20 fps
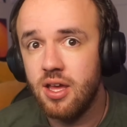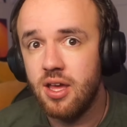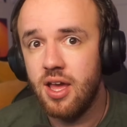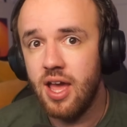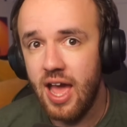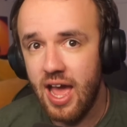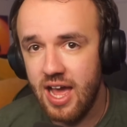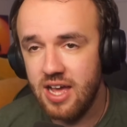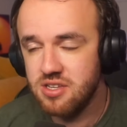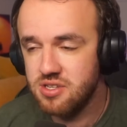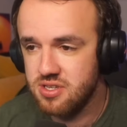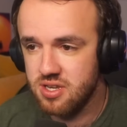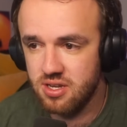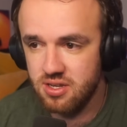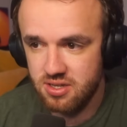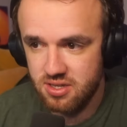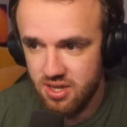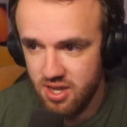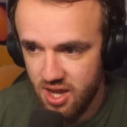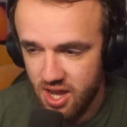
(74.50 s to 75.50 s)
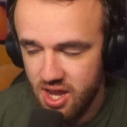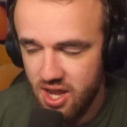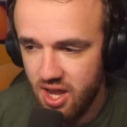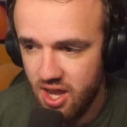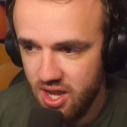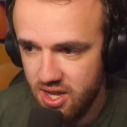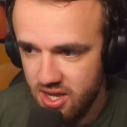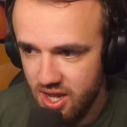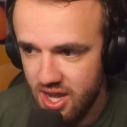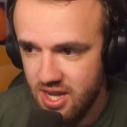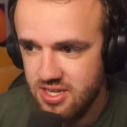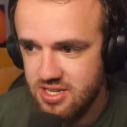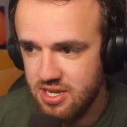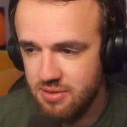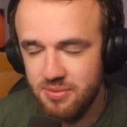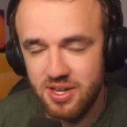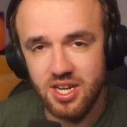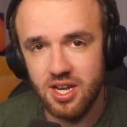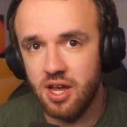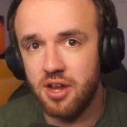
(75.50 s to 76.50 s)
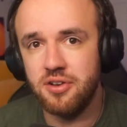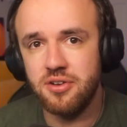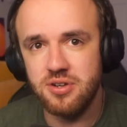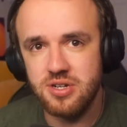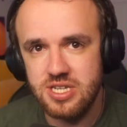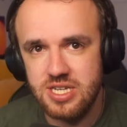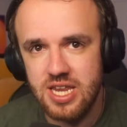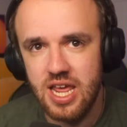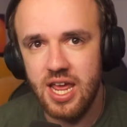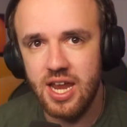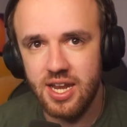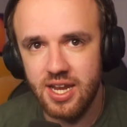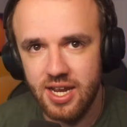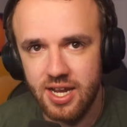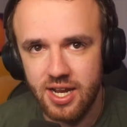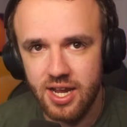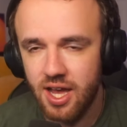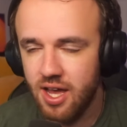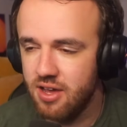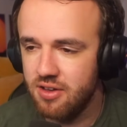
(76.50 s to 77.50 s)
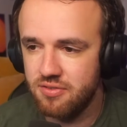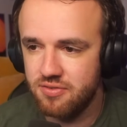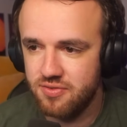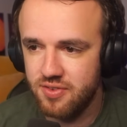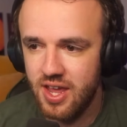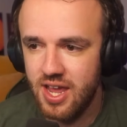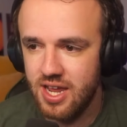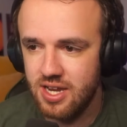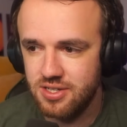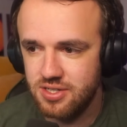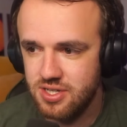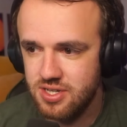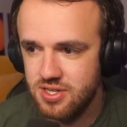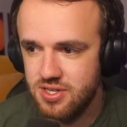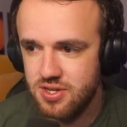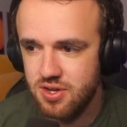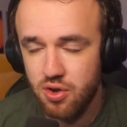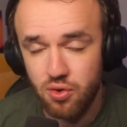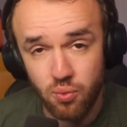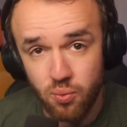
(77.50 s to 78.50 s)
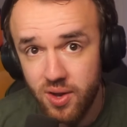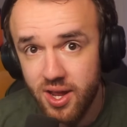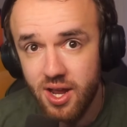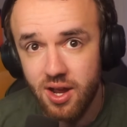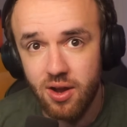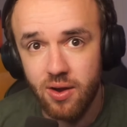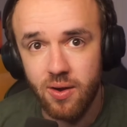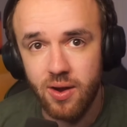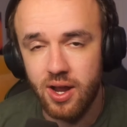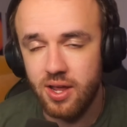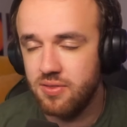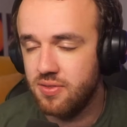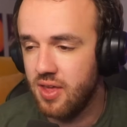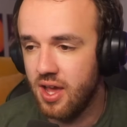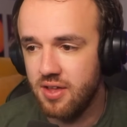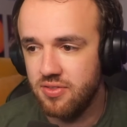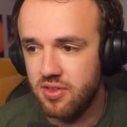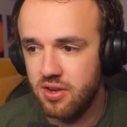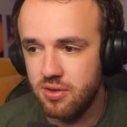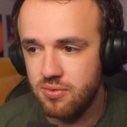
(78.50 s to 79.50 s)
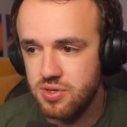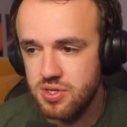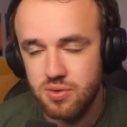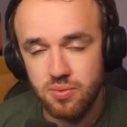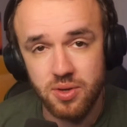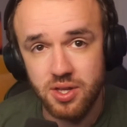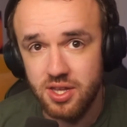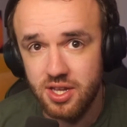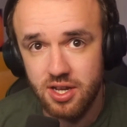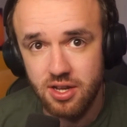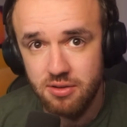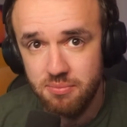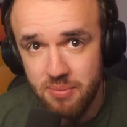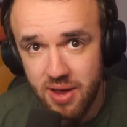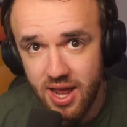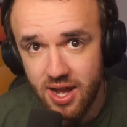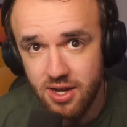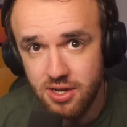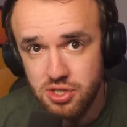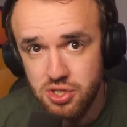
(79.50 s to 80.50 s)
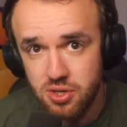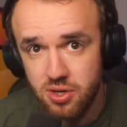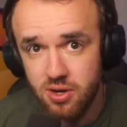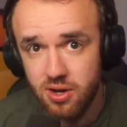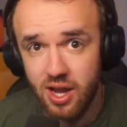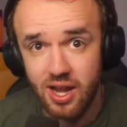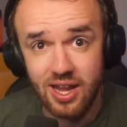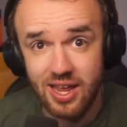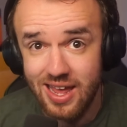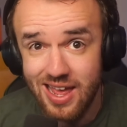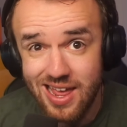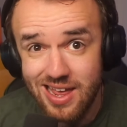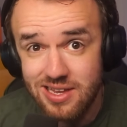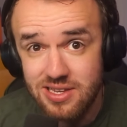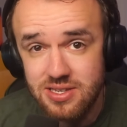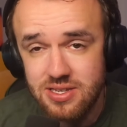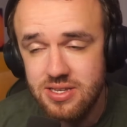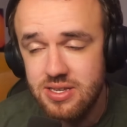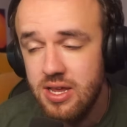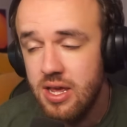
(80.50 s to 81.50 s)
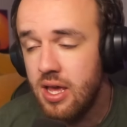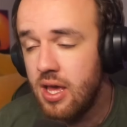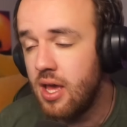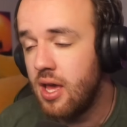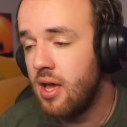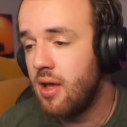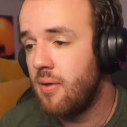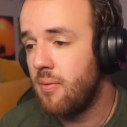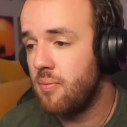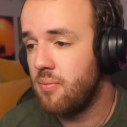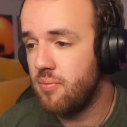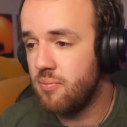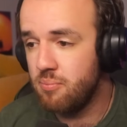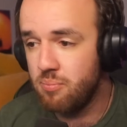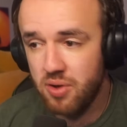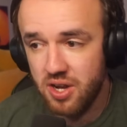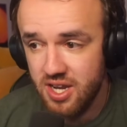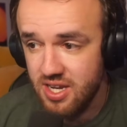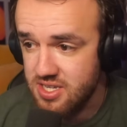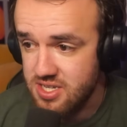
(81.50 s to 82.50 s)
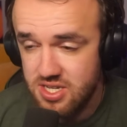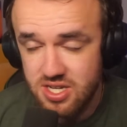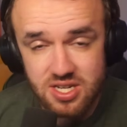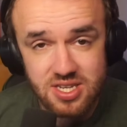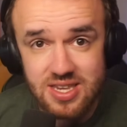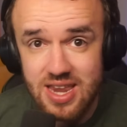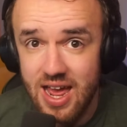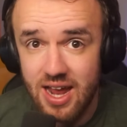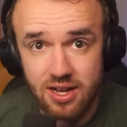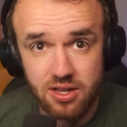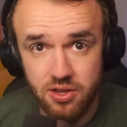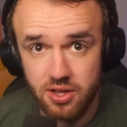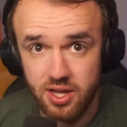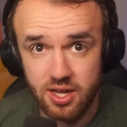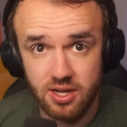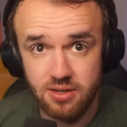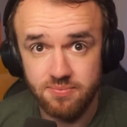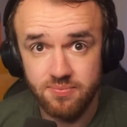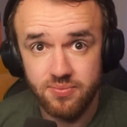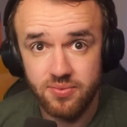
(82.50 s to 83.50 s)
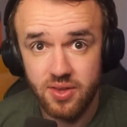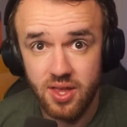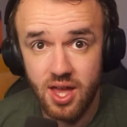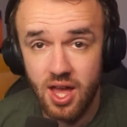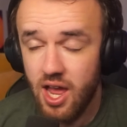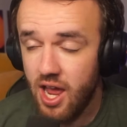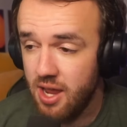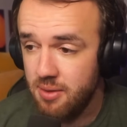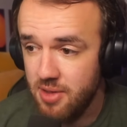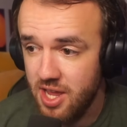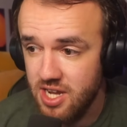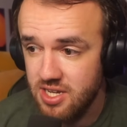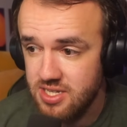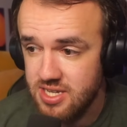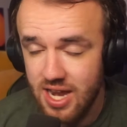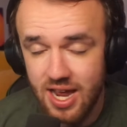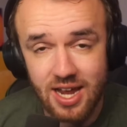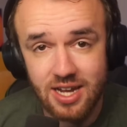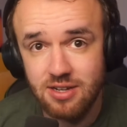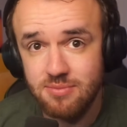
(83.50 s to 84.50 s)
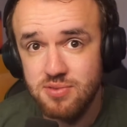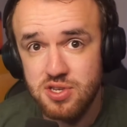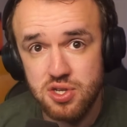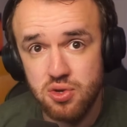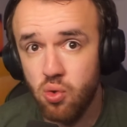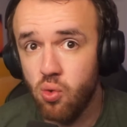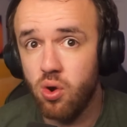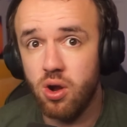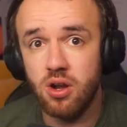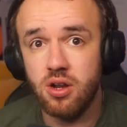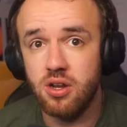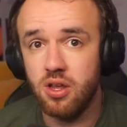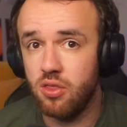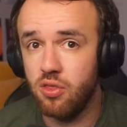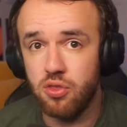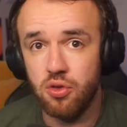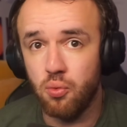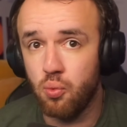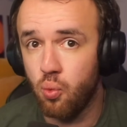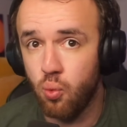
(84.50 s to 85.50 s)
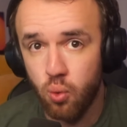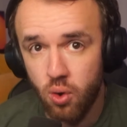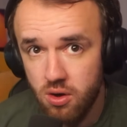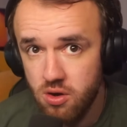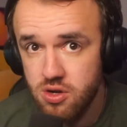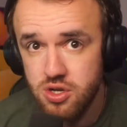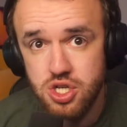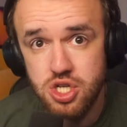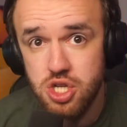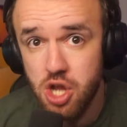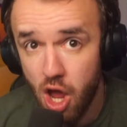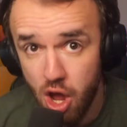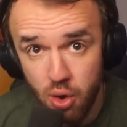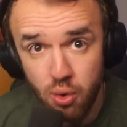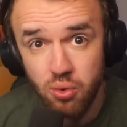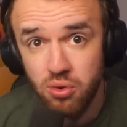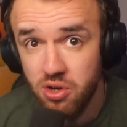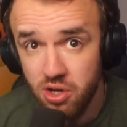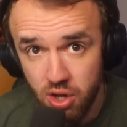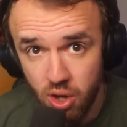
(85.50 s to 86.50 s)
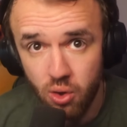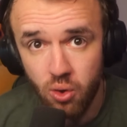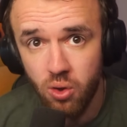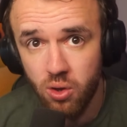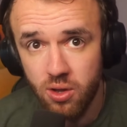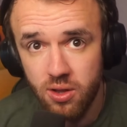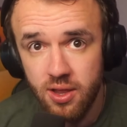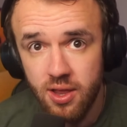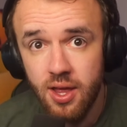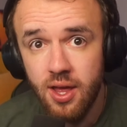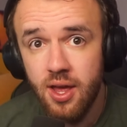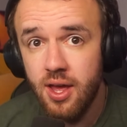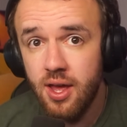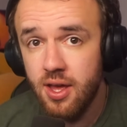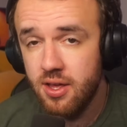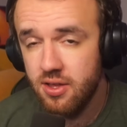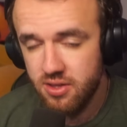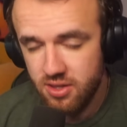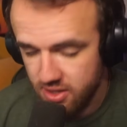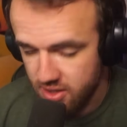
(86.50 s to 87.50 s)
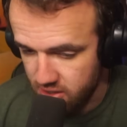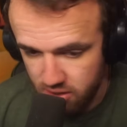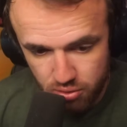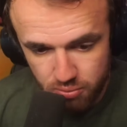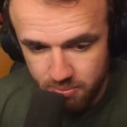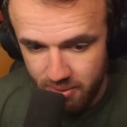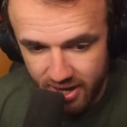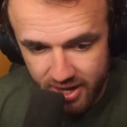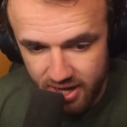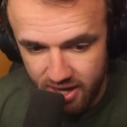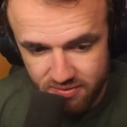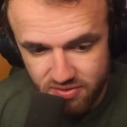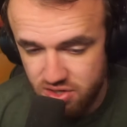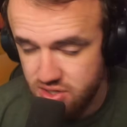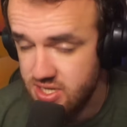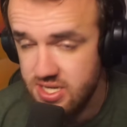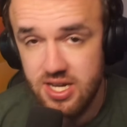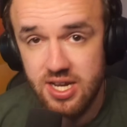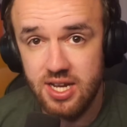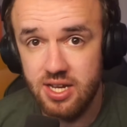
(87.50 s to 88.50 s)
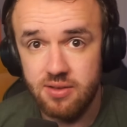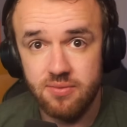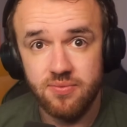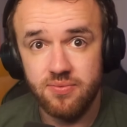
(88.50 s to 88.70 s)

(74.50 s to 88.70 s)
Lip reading: has an intimate understanding of Ange's career and thought that he was a really good manager, and he is, but it's just not clicking. Tottenham scored the worst own goal you might ever see.